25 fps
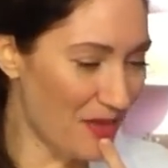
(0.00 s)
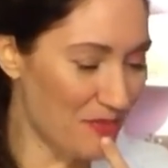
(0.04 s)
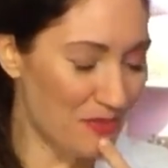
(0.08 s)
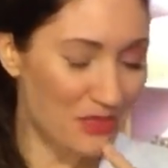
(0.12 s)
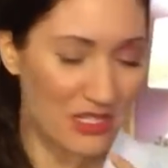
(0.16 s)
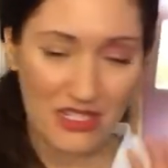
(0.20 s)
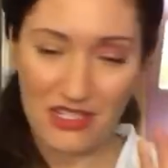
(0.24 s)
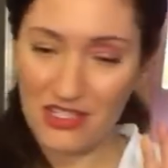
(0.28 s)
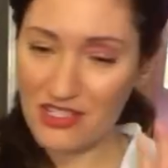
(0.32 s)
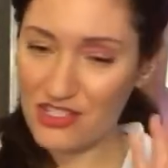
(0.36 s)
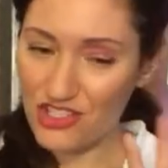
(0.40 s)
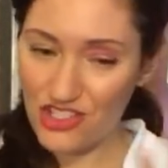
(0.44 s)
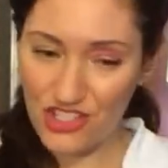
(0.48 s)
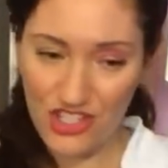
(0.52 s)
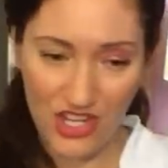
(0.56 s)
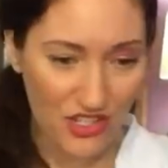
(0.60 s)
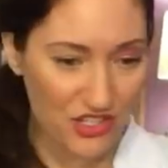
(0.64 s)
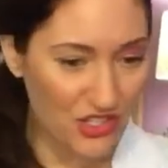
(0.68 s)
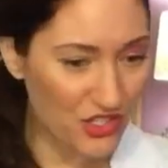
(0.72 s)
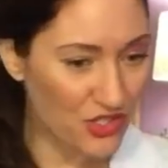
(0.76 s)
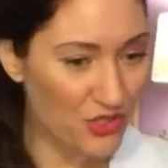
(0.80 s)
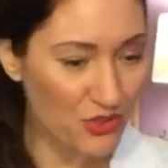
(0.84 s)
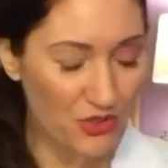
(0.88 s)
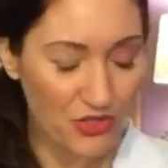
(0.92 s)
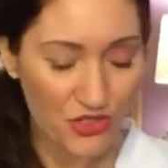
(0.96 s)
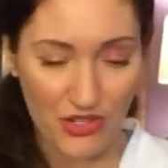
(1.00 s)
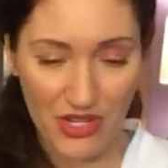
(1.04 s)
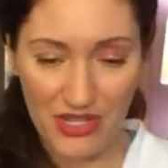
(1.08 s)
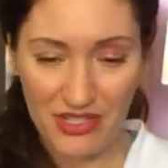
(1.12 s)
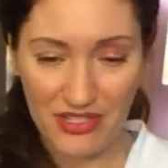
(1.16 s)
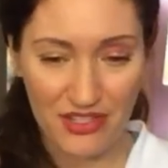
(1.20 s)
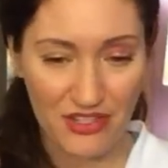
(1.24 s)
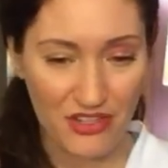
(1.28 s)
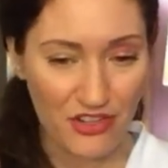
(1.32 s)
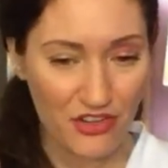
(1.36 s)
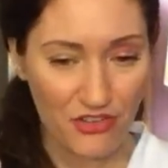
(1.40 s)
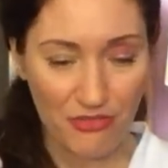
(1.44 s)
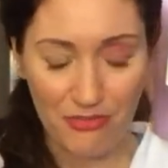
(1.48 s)
This is just to address
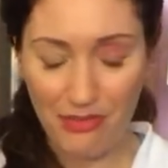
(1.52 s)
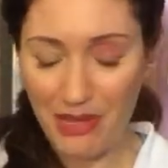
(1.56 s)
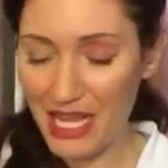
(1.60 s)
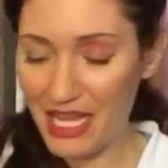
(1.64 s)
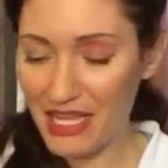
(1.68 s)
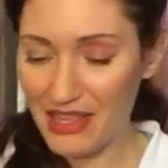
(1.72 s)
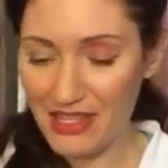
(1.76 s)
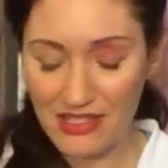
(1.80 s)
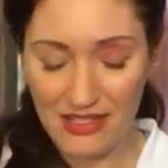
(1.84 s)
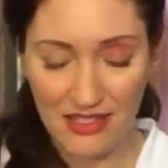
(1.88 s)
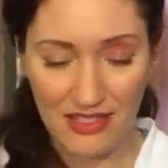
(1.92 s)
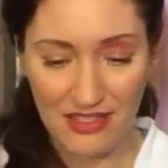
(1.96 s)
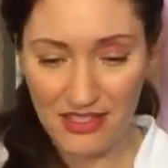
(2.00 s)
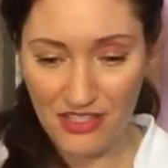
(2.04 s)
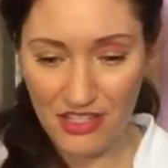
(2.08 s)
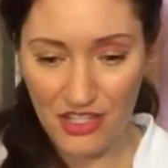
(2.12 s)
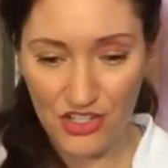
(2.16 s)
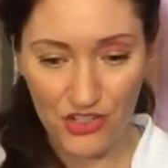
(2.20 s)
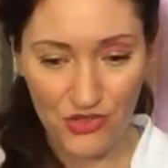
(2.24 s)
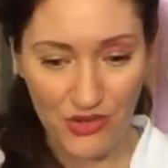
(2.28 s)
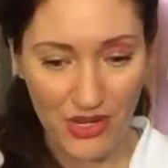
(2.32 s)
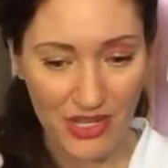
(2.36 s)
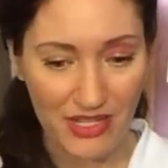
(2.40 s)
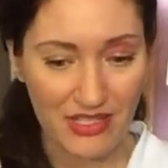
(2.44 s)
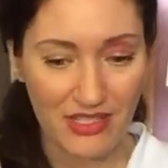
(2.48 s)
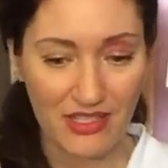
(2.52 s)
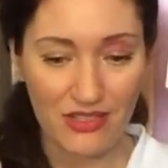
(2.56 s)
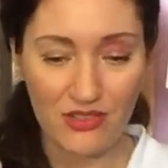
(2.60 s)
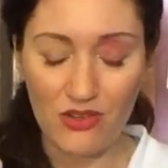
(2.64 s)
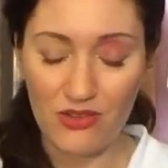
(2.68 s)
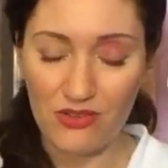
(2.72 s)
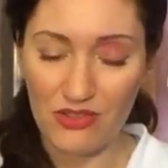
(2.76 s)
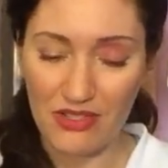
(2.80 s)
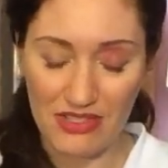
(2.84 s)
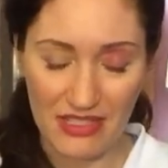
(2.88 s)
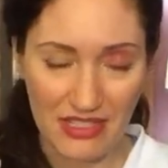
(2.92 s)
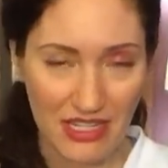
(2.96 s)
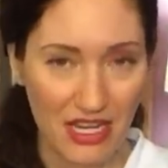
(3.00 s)
the nerve pain. This isn't addressing
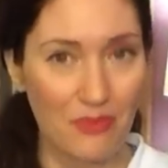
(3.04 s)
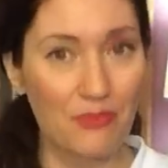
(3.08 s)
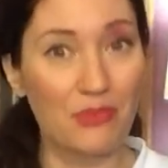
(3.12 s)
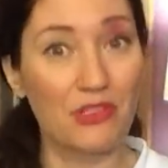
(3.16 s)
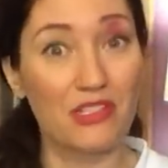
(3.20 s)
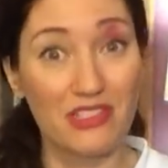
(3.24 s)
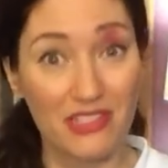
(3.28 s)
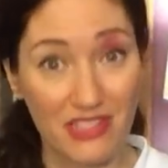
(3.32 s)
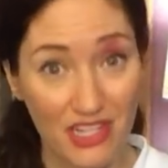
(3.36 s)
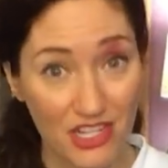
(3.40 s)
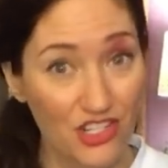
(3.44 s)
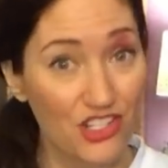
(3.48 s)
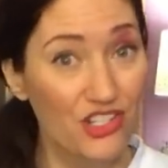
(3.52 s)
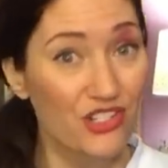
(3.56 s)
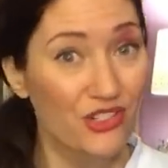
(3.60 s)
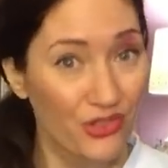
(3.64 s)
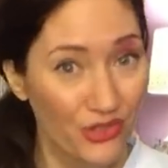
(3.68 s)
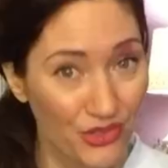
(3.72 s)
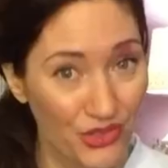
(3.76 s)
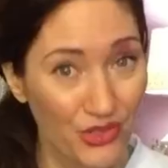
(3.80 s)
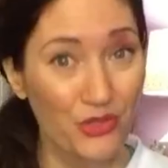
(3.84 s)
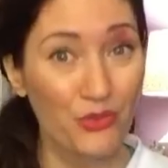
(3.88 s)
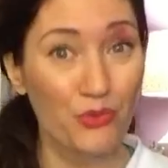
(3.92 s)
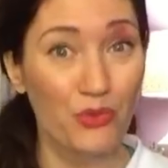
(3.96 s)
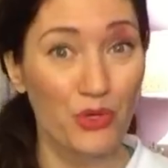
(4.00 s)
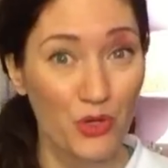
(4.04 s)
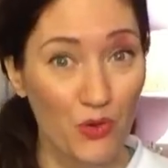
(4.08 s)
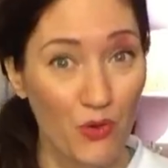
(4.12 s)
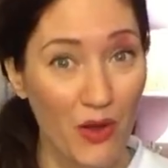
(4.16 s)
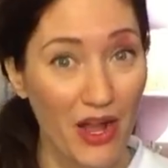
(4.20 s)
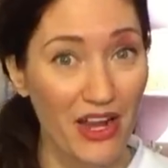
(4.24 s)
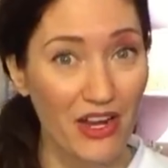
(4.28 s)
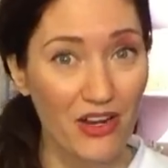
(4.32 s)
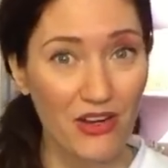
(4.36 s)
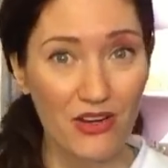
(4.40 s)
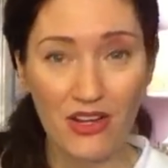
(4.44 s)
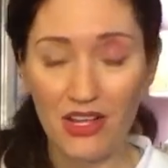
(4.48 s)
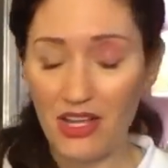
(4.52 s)
all the stabilization you're going to
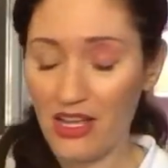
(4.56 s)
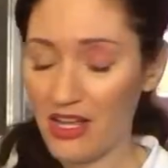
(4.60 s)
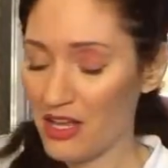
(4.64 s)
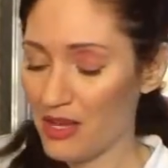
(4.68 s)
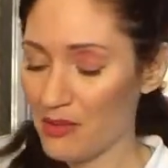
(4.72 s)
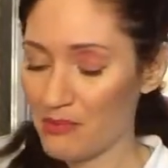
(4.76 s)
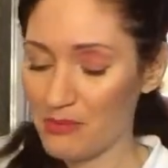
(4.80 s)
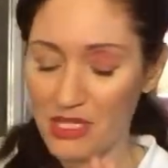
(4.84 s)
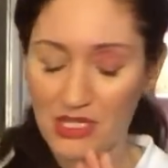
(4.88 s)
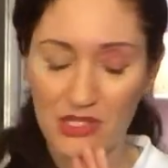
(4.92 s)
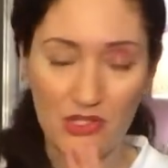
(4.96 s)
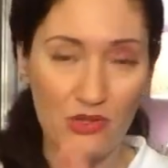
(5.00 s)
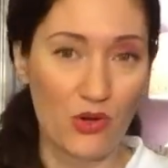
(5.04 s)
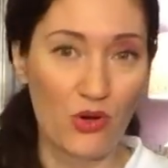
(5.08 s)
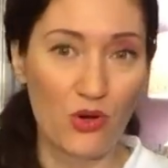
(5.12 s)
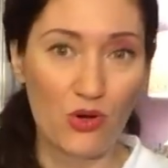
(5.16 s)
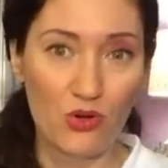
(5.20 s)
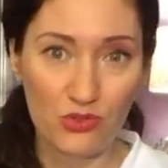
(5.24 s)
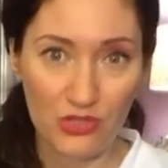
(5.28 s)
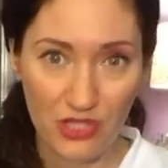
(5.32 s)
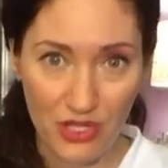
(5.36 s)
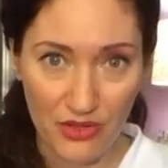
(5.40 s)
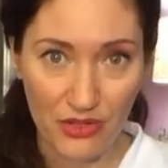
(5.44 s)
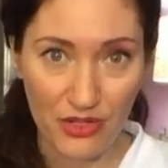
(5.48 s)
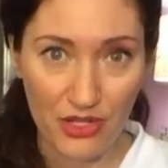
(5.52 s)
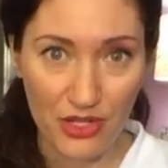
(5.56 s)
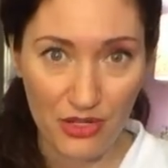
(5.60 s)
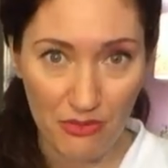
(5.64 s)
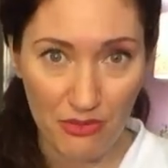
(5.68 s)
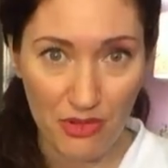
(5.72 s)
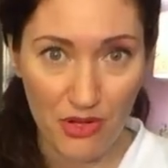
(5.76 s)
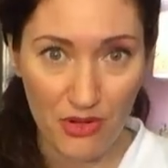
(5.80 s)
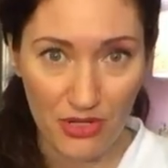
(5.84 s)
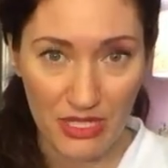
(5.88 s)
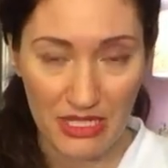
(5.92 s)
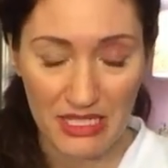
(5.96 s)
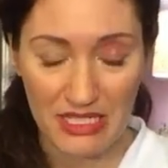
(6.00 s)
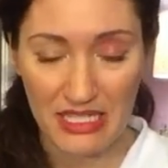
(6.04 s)
require. That's a whole nother
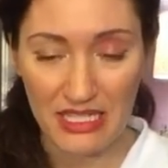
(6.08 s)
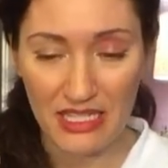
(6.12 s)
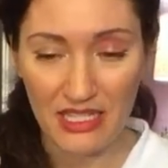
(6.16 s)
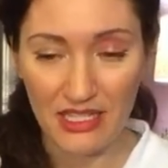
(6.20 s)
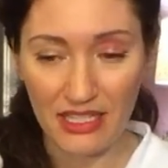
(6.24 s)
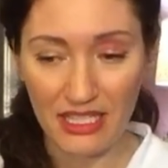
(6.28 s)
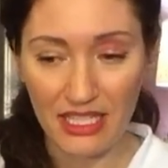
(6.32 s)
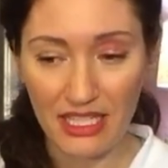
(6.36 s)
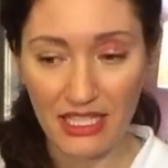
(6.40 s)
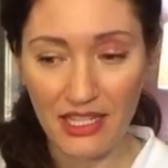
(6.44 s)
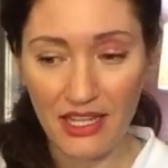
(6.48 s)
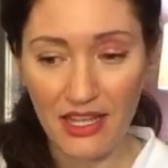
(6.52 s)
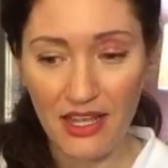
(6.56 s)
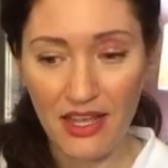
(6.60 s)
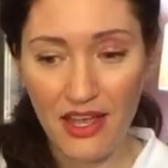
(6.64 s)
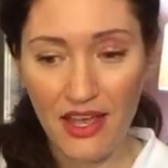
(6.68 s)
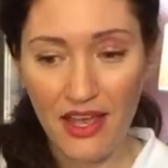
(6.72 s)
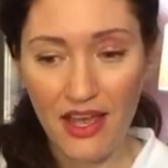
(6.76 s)
component to healing.